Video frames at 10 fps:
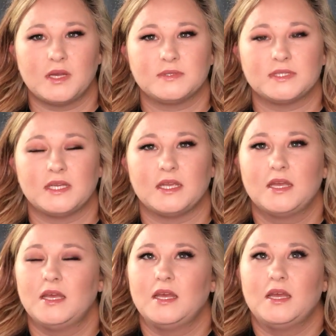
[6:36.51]
I was like,
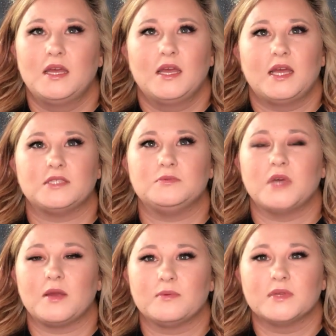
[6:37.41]

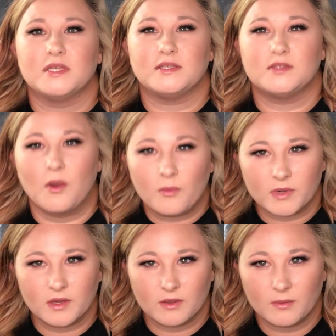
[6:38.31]
I really don't
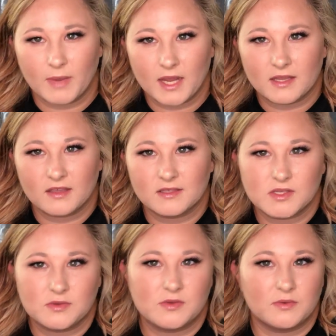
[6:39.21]
want to go back
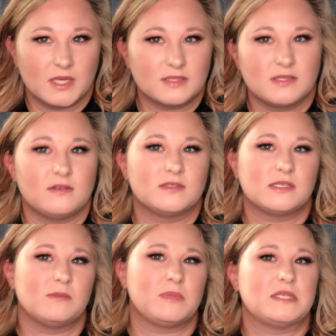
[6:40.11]
into direct sales
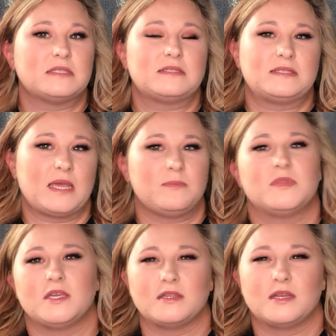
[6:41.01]
and it be the same
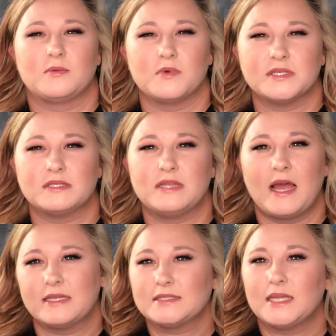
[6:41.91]
thing that it was
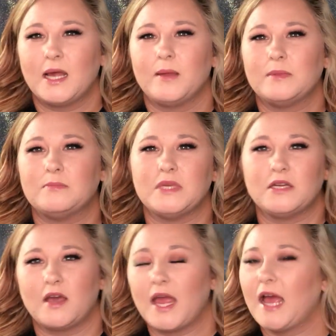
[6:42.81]
last time, and me
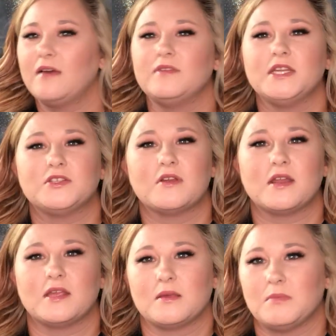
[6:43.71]
not have any
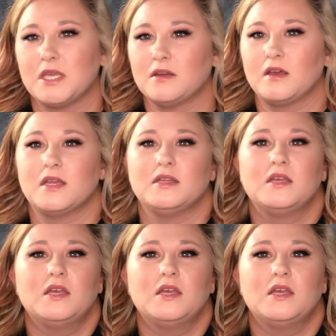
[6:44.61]
training, and me not,